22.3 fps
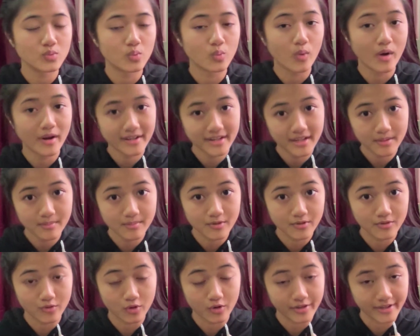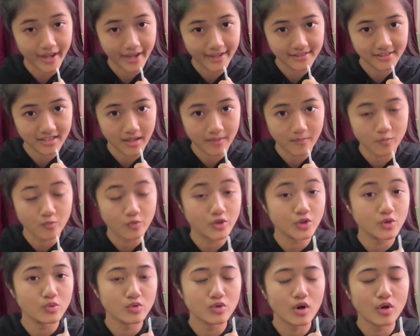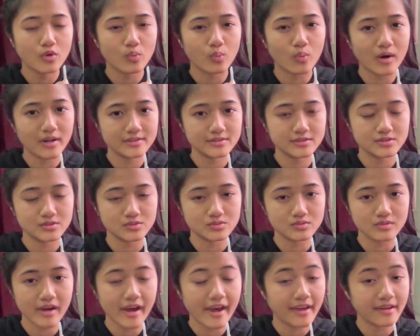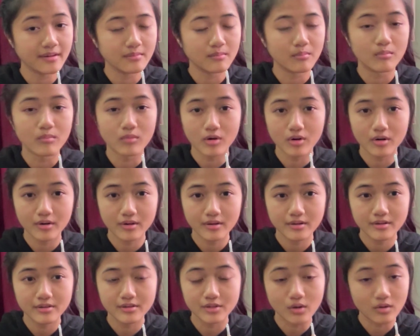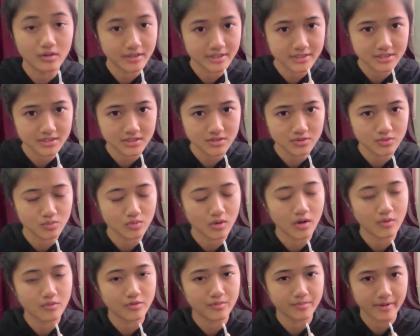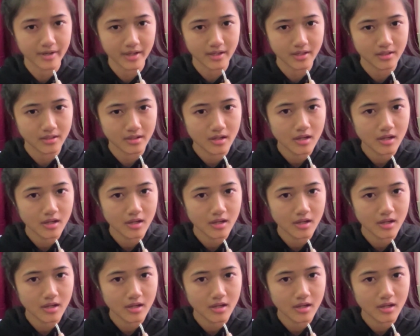one day before the exam, we do not want to add more knowledge into our brain.